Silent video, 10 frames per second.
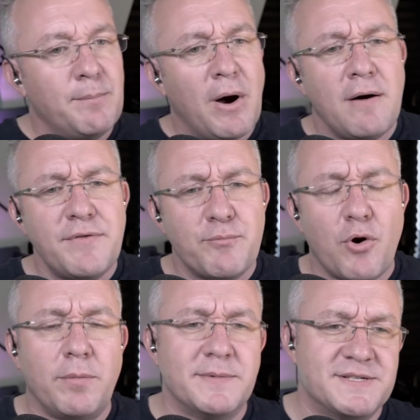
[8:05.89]
part of the
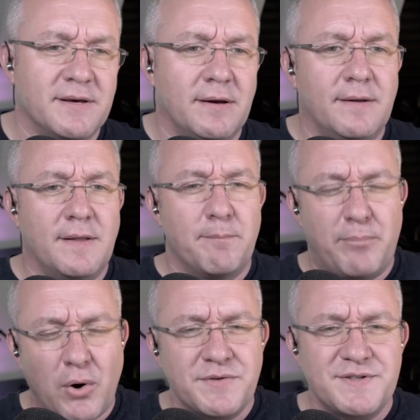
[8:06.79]
problem is that
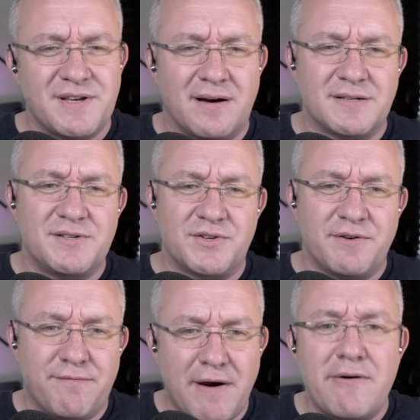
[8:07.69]
bonds are such
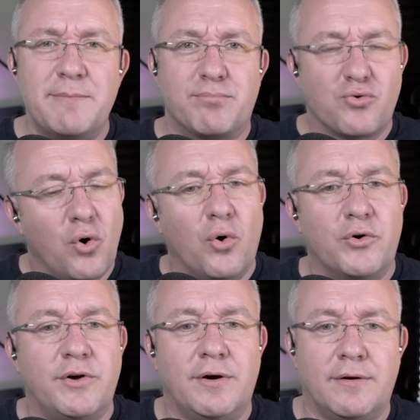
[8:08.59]
a very
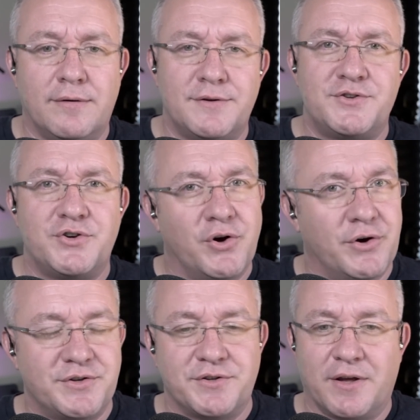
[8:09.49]
broad
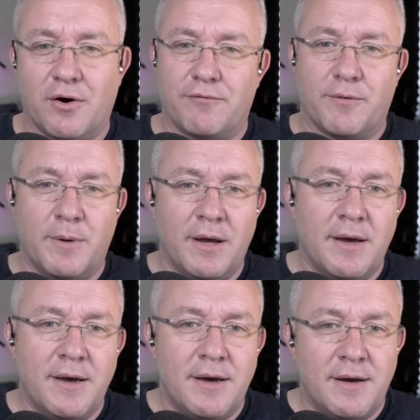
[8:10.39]
church. They go from
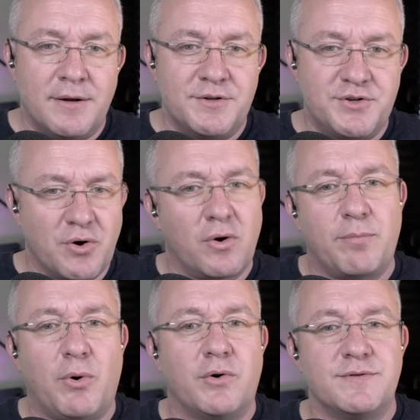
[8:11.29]

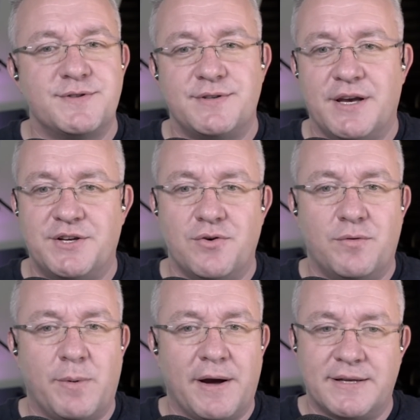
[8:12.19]
junk bonds
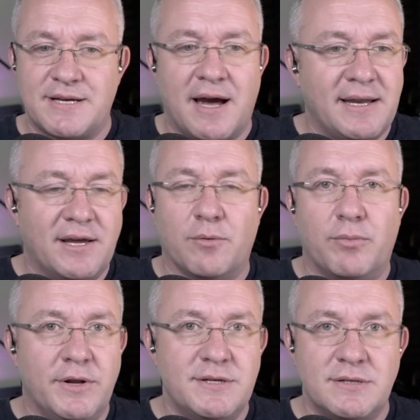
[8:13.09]
issued by tiny
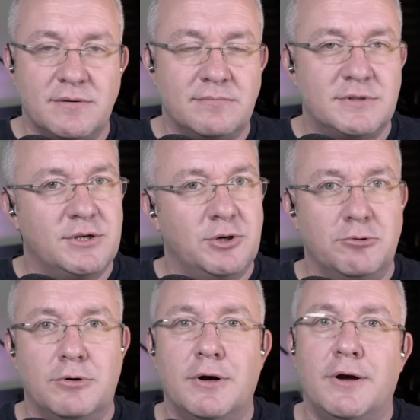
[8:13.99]
companies
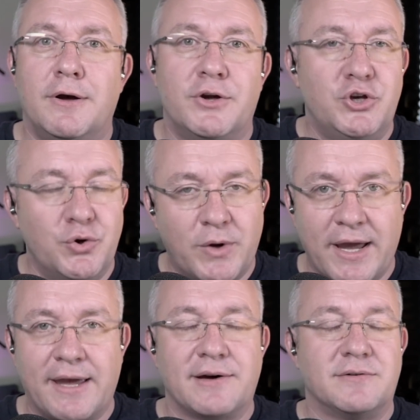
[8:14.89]
to
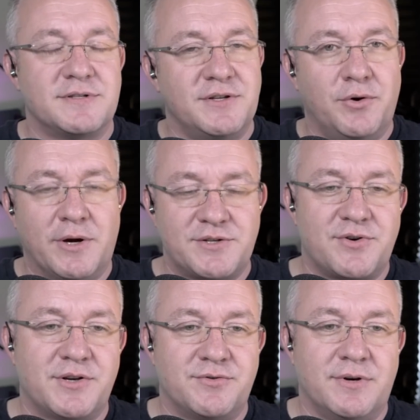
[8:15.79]
UK gilts and US
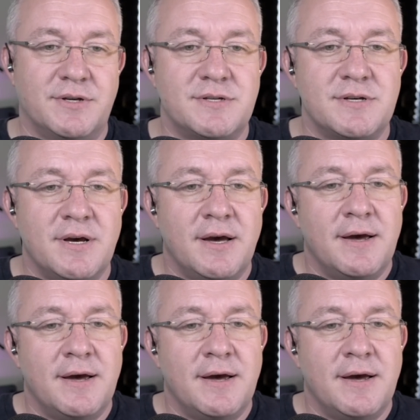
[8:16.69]
treasuries.